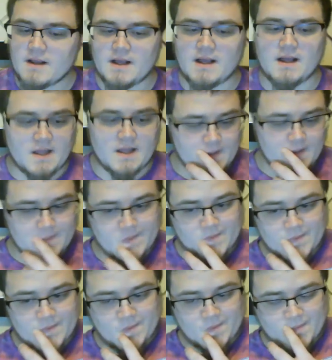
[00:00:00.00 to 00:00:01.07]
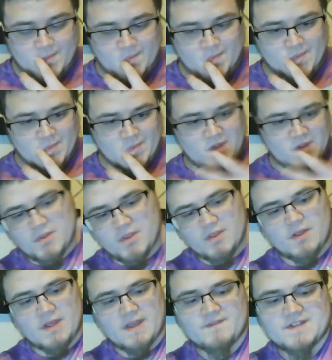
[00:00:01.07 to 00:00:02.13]
Probably
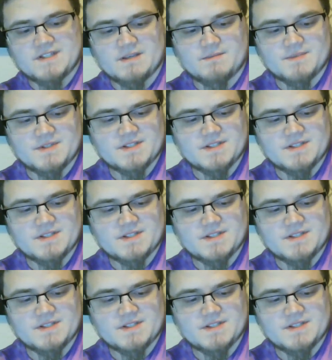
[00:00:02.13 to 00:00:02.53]
all have the same